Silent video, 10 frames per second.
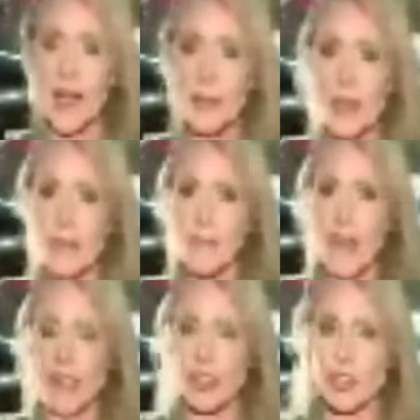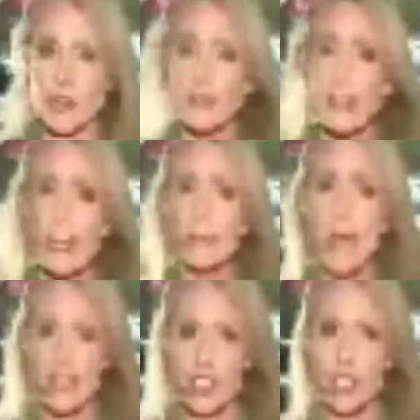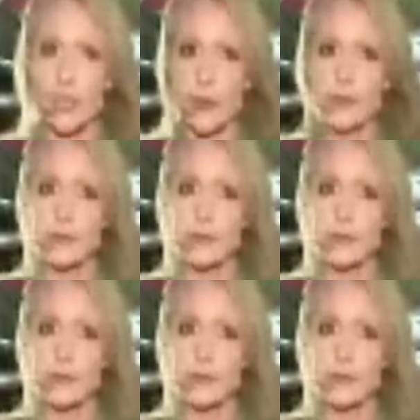I'm Annette Falconer. Lane, back to you.